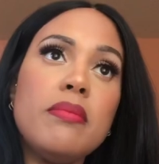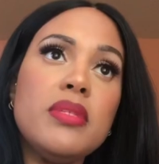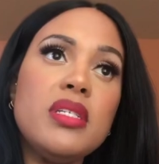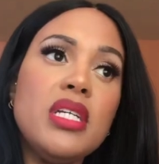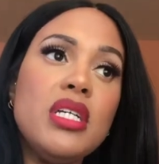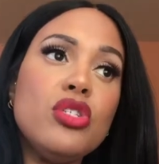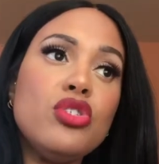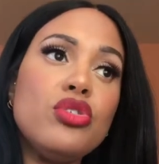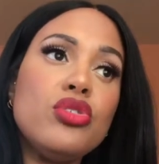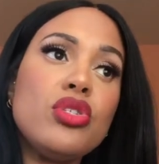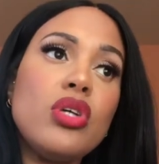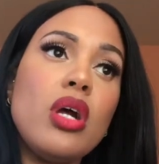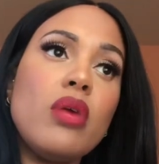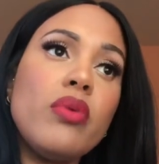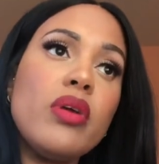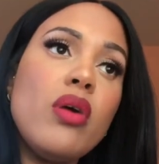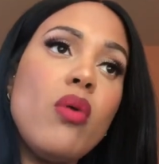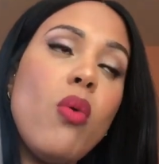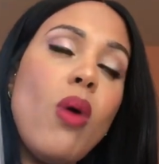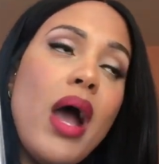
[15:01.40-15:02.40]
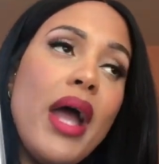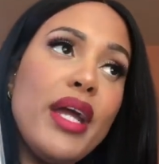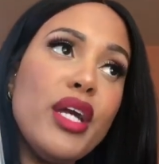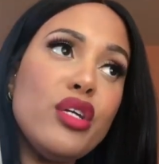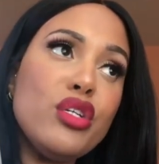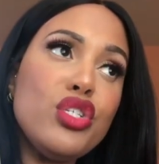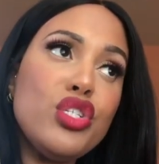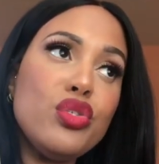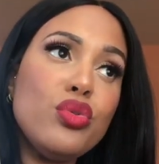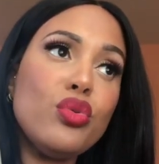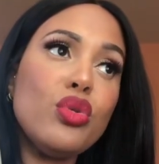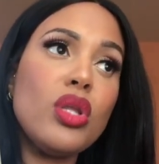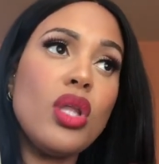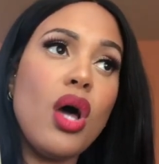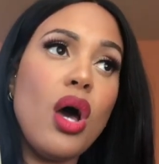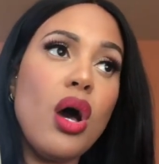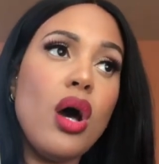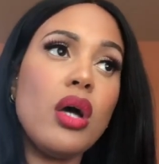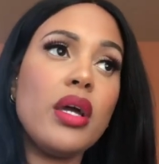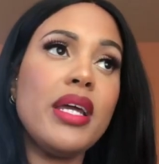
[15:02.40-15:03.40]
teachers are required to
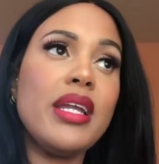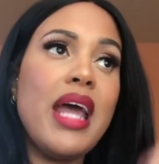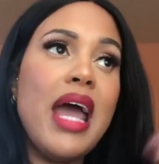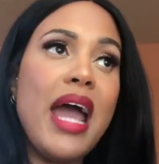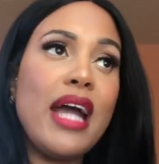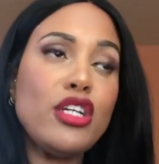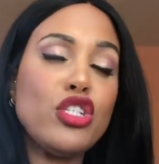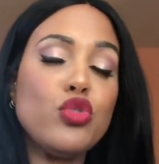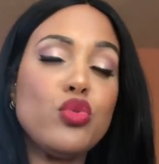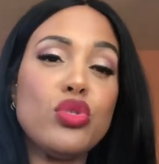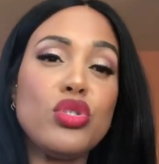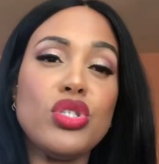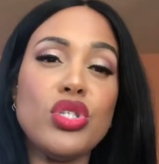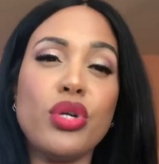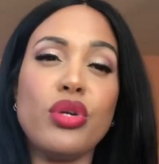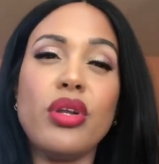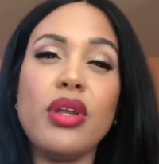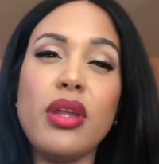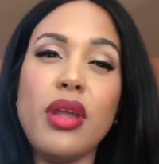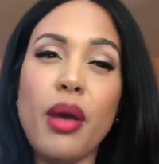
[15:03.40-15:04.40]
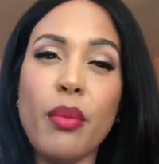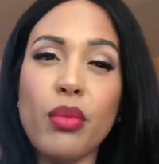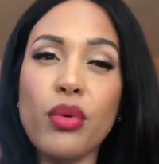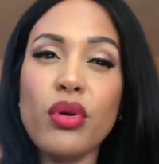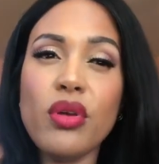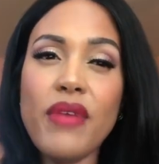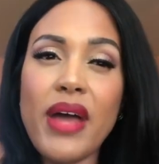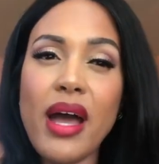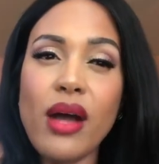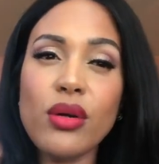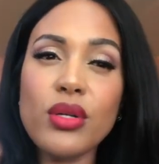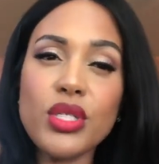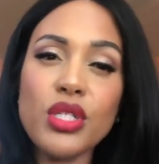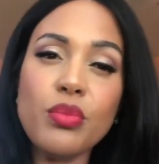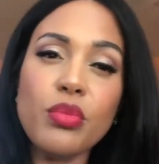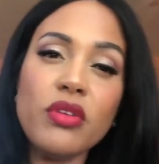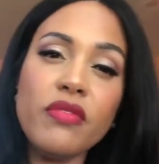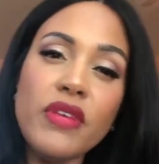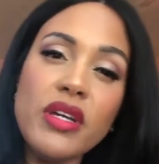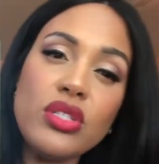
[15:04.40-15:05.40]
log an actual certain number of hours of
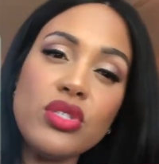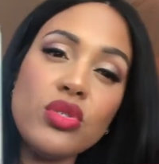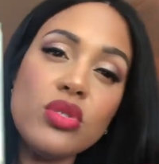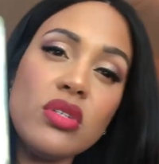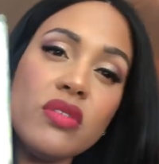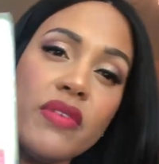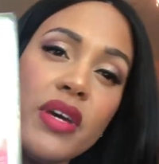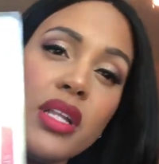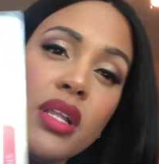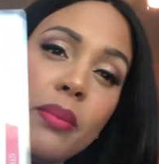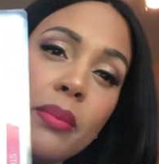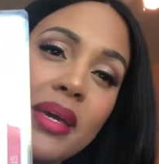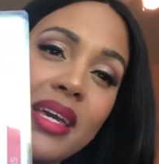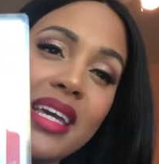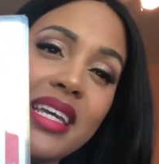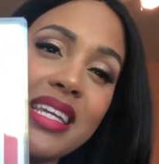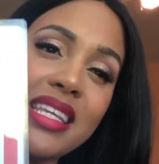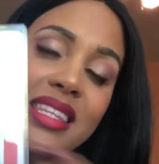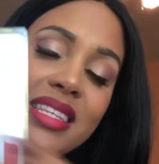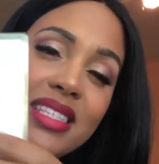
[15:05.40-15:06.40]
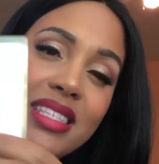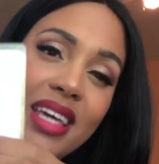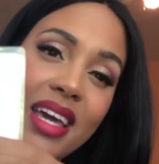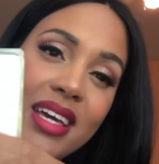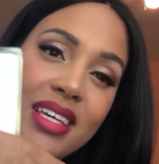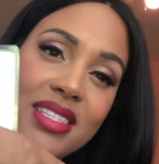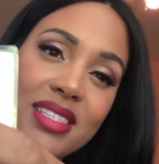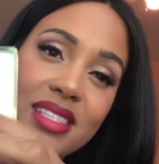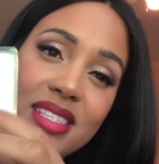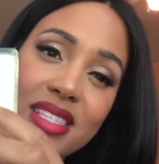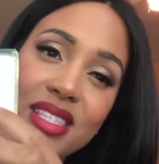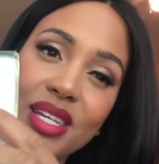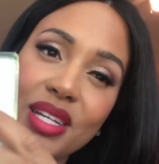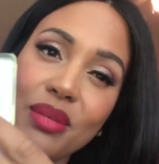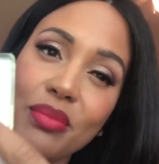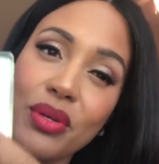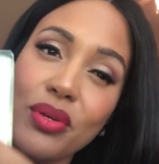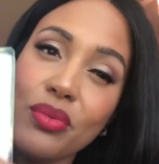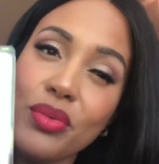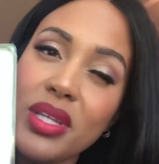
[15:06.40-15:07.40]
professional development, and in this case, this is going to
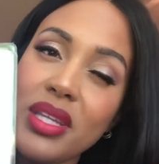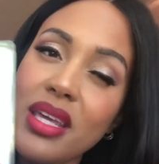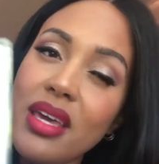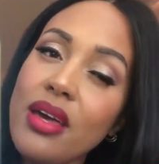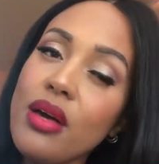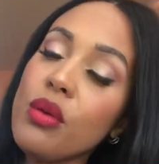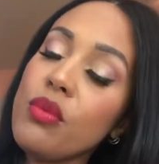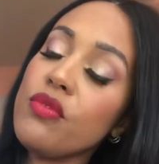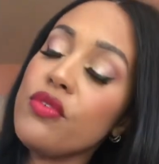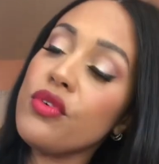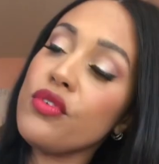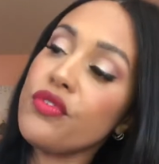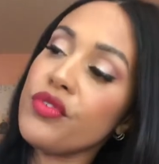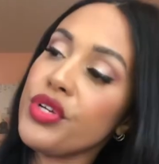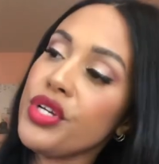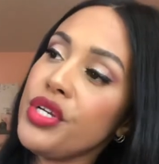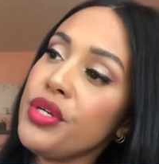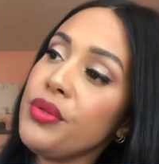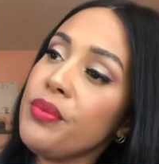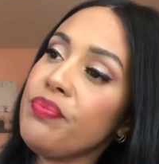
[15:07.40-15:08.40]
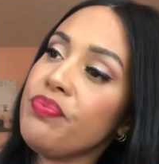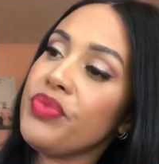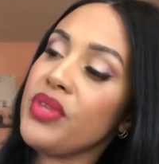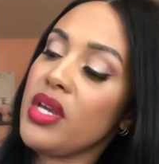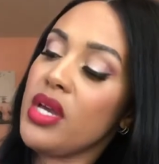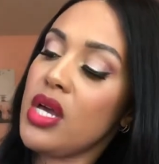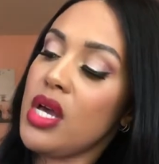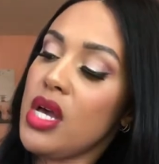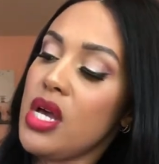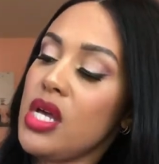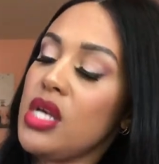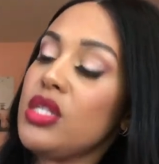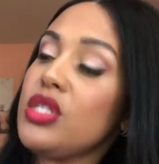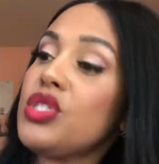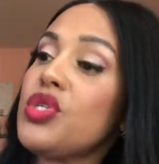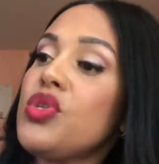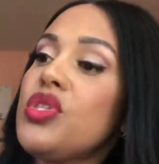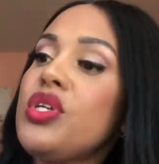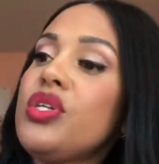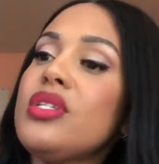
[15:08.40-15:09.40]
be really helpful for you.
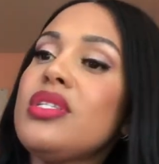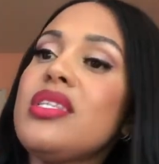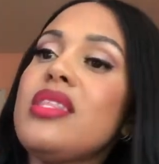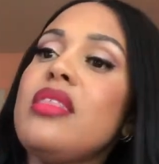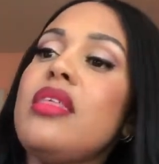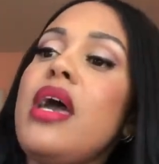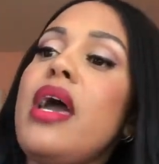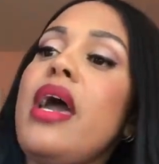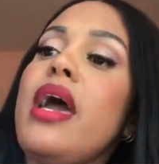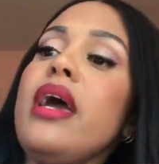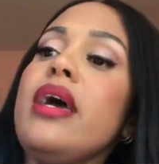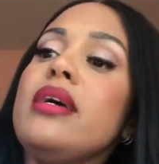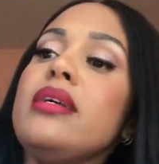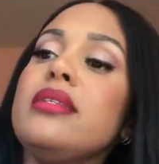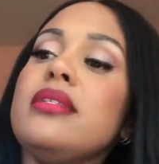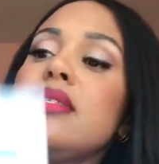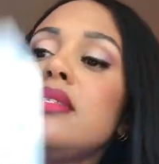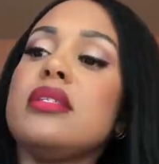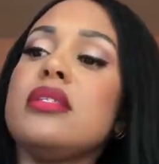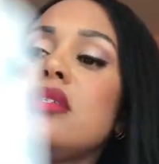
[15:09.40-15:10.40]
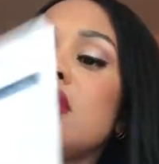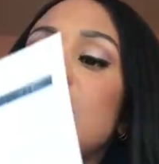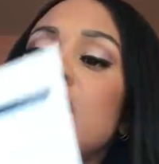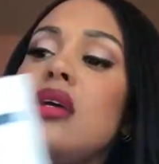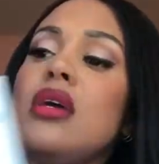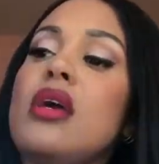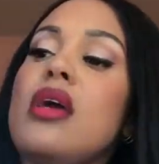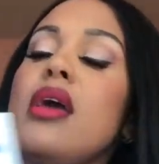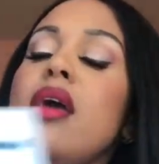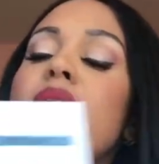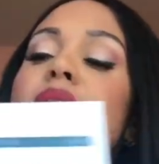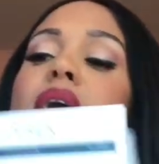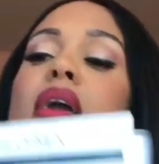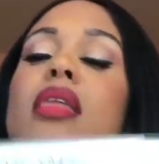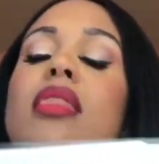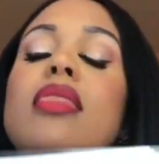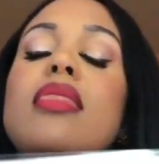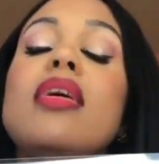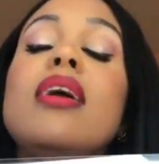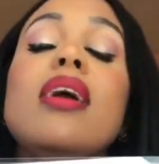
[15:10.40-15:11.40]
So there's that.
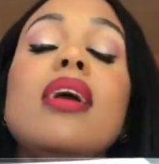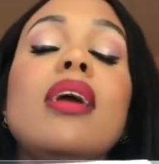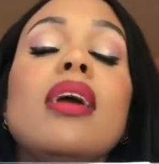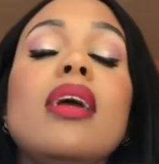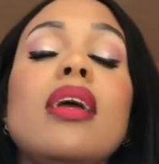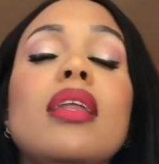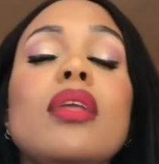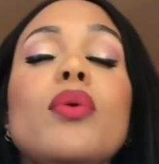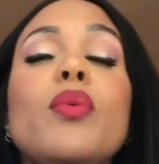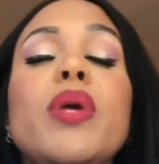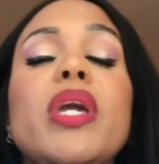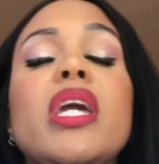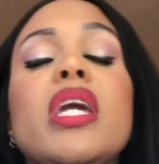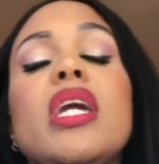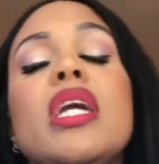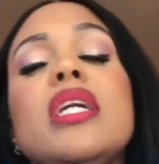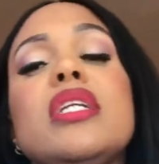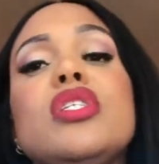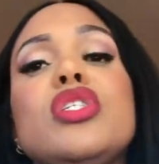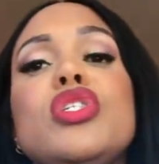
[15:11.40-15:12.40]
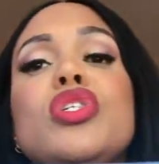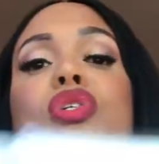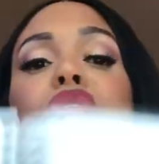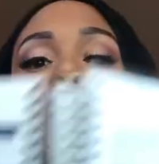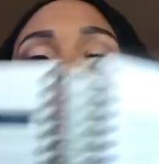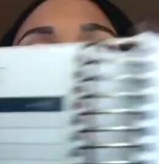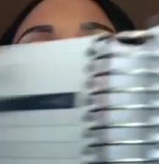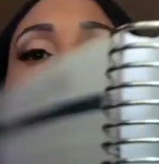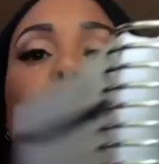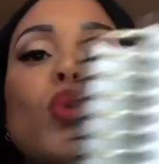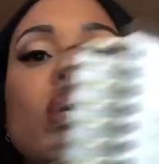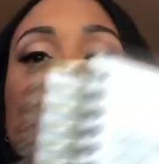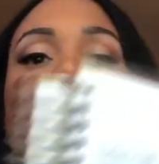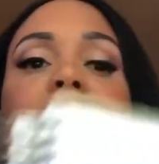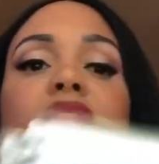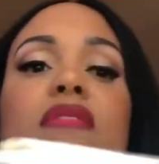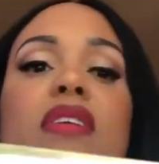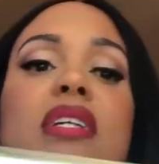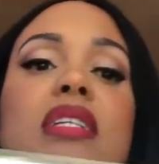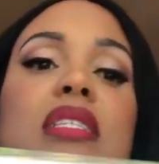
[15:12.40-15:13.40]
And then we get to
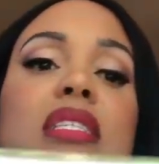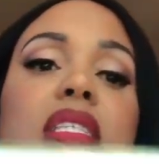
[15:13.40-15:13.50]
events